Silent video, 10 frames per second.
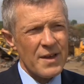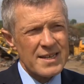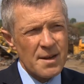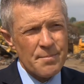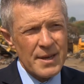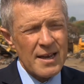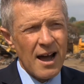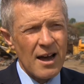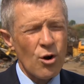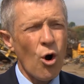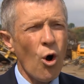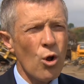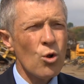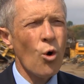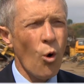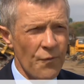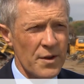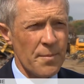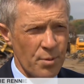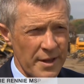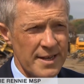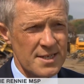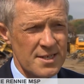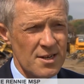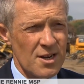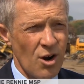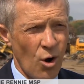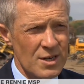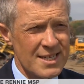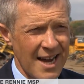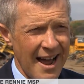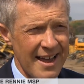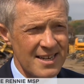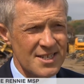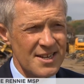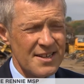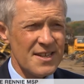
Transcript: the SNP are all over the place on tax.